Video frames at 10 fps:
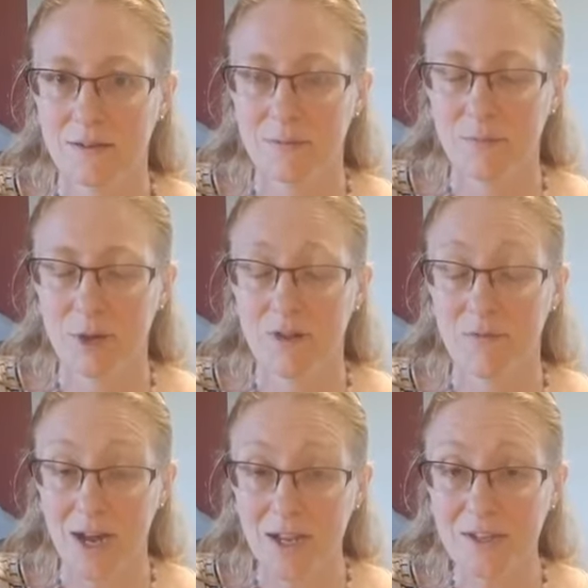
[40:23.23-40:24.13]
But if
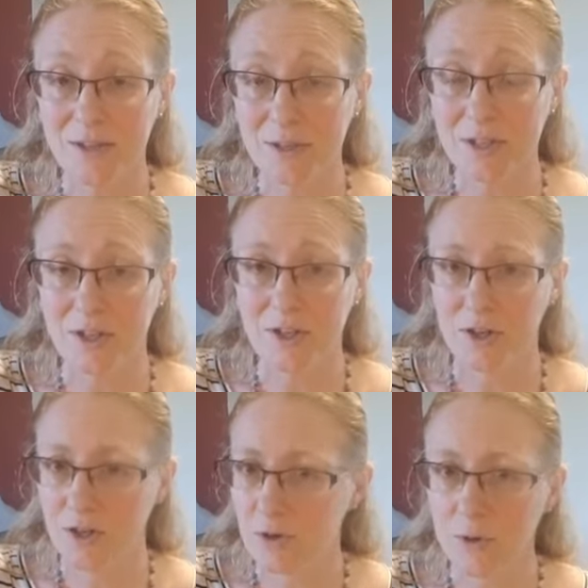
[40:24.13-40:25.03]
I can do it,
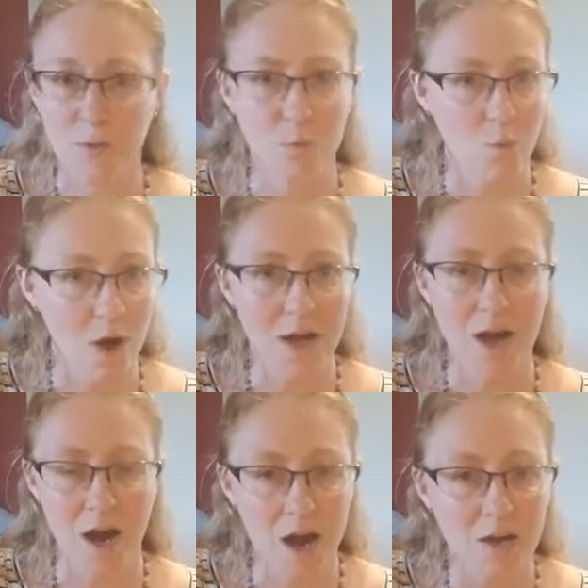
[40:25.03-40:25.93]
you can
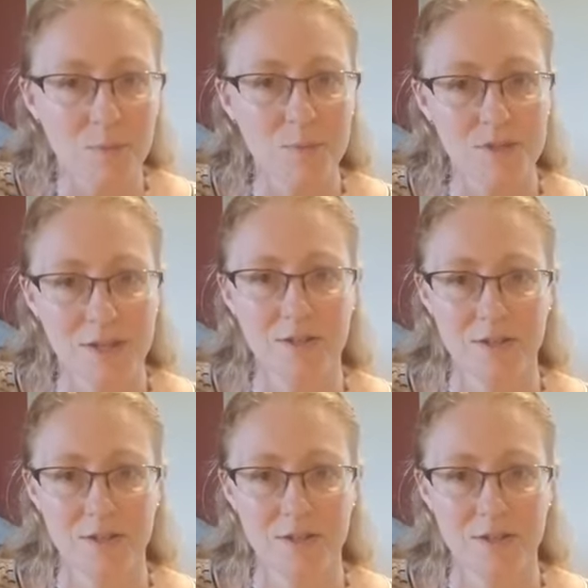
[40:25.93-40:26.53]
100%